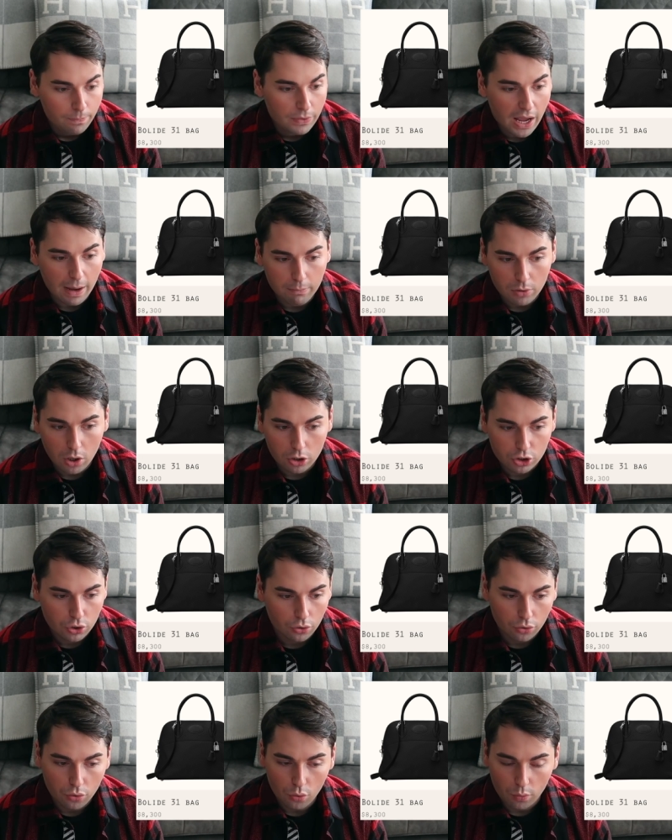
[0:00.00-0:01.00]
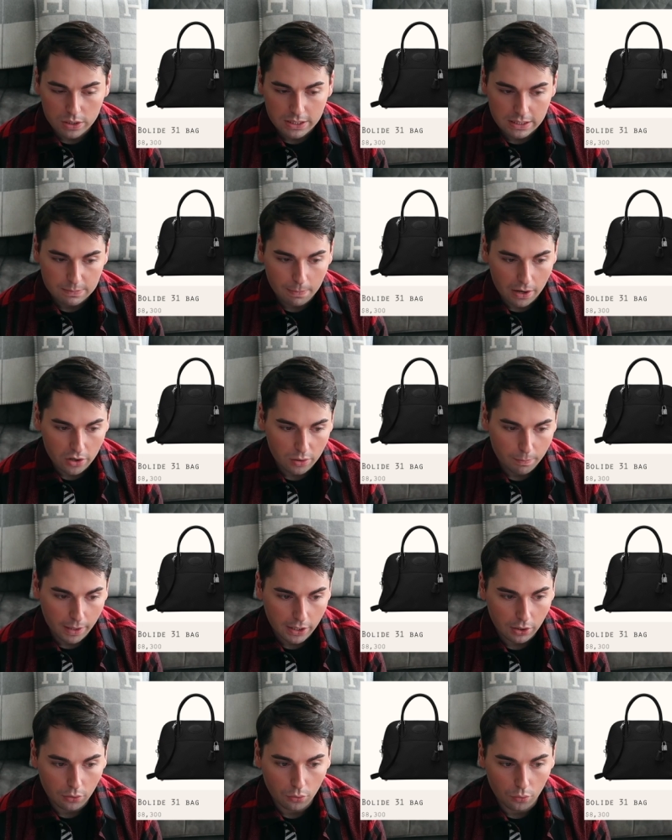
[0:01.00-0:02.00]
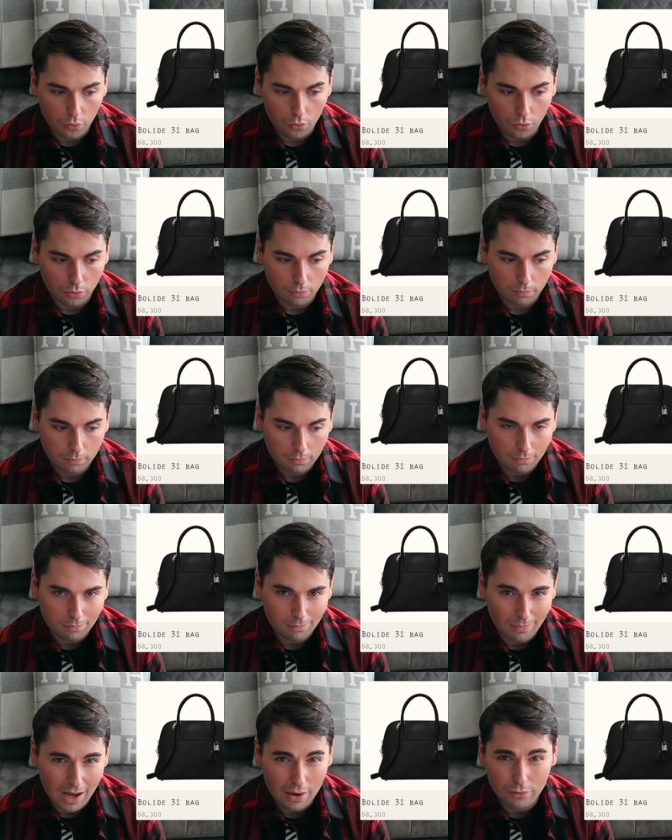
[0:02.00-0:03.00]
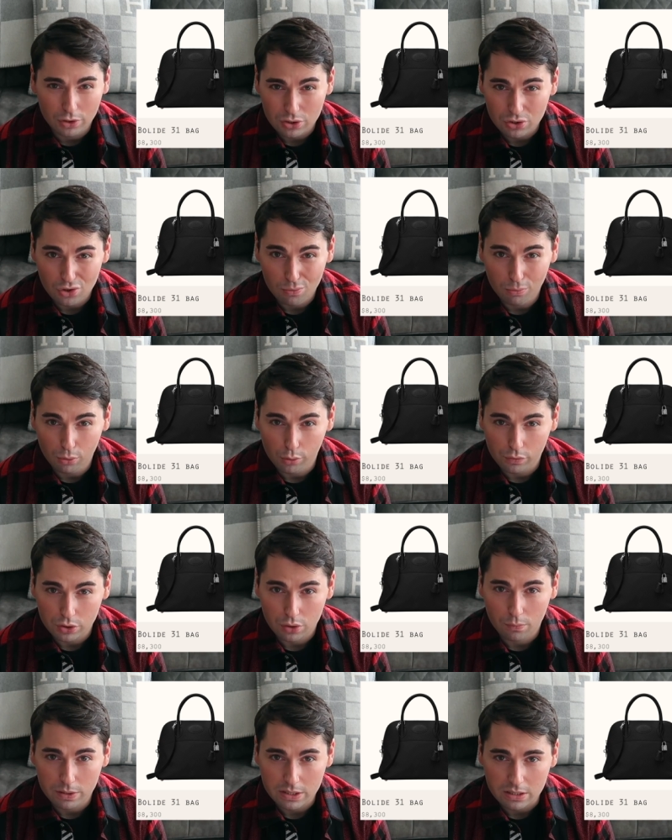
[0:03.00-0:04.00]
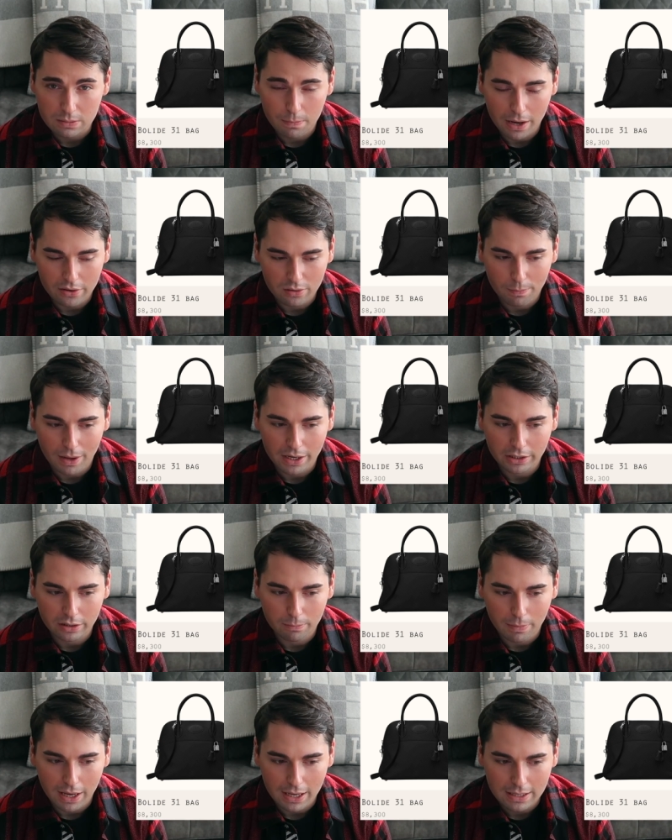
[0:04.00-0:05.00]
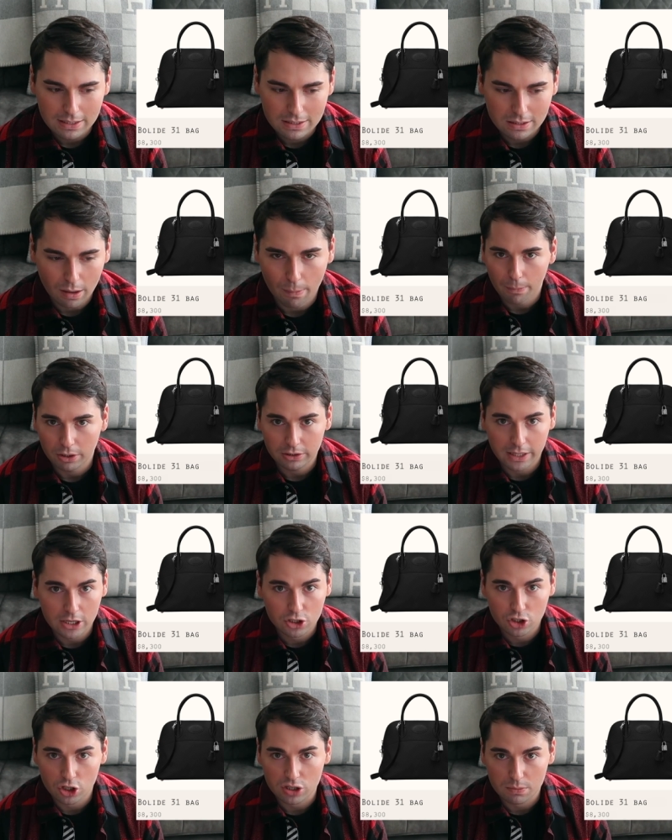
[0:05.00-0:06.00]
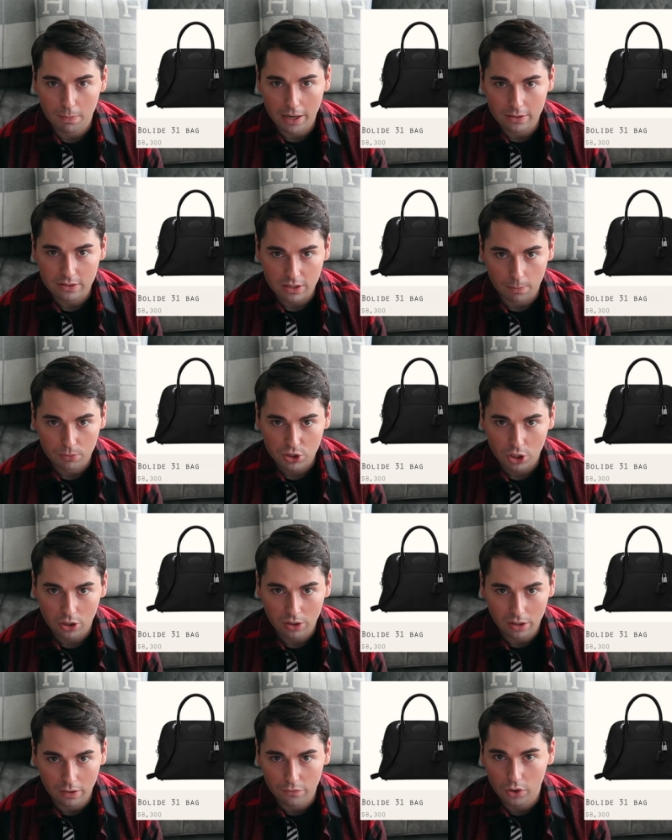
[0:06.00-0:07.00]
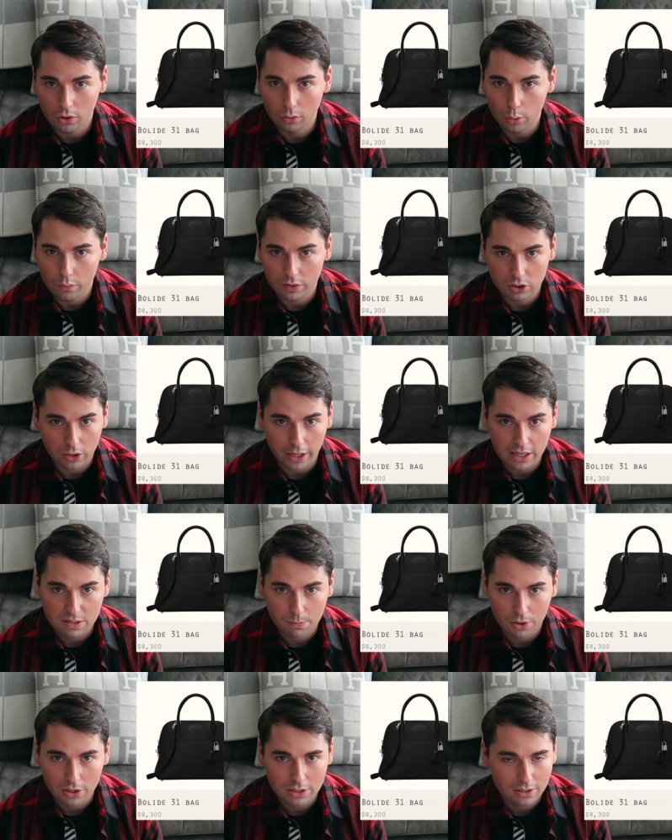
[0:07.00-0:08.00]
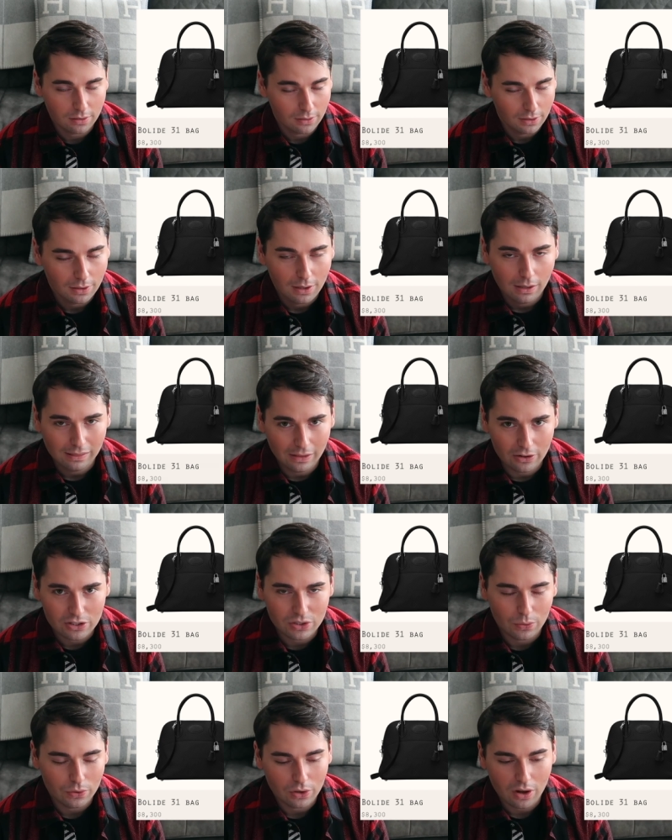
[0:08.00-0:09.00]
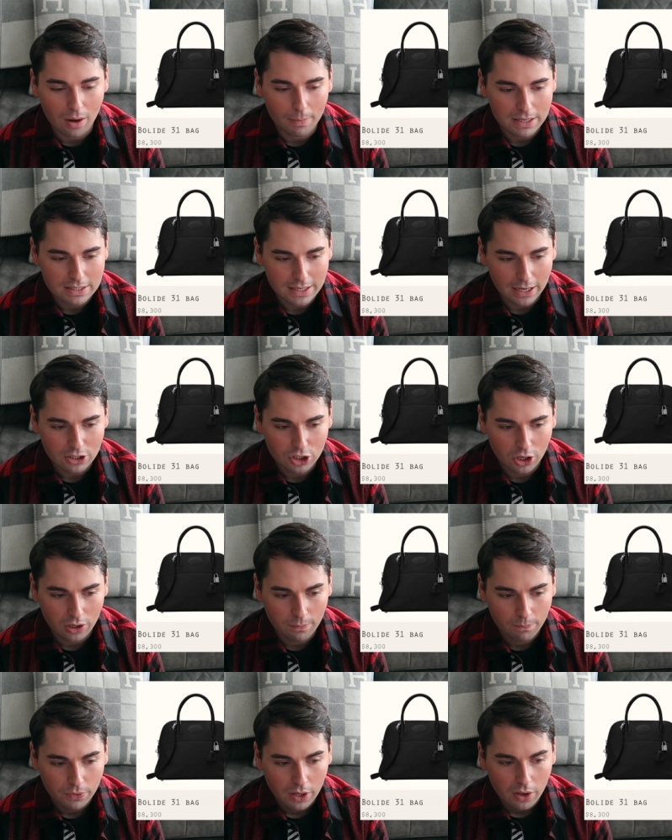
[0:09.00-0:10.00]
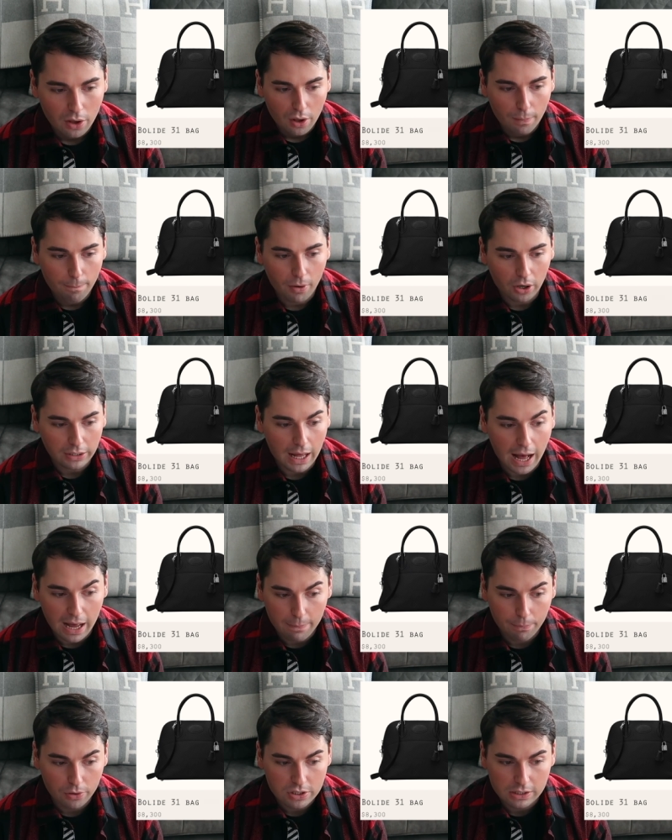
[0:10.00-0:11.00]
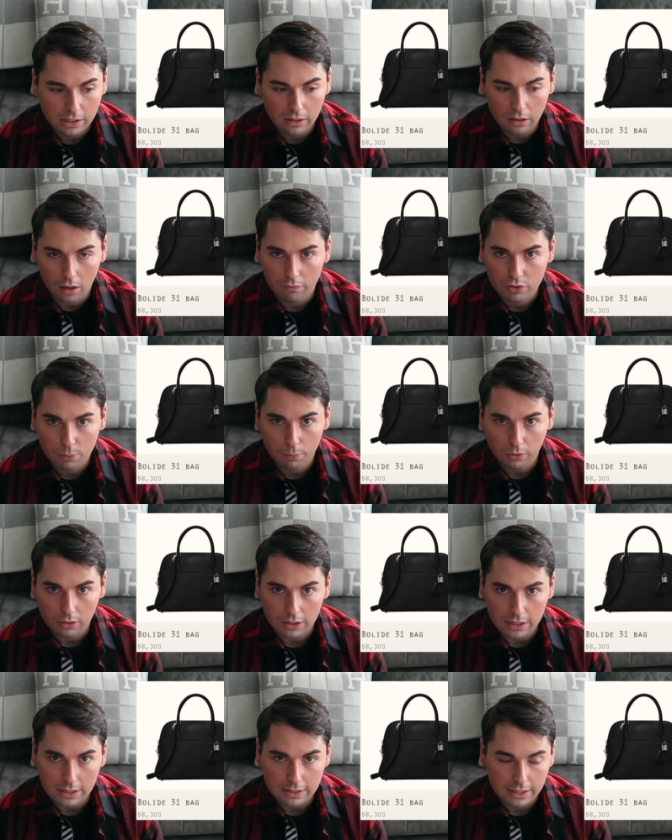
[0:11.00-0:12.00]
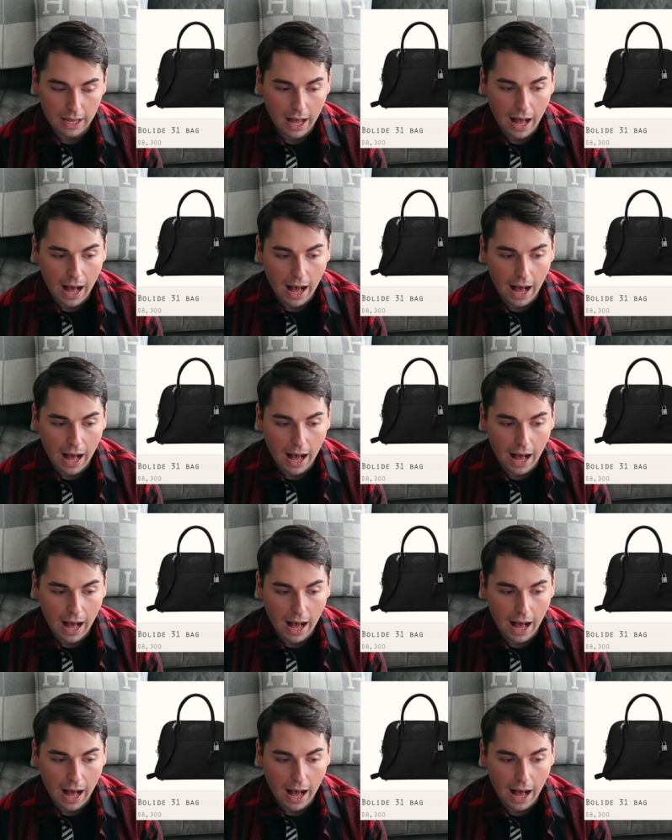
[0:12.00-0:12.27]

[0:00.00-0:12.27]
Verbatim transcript: I'm not sure who was inspired by who. I would assume Louis Vuitton was inspired by Hermes, but that's just my assumption. If you're a Louis Vuitton expert, let us know in the comment section. But I personally love the Bolide.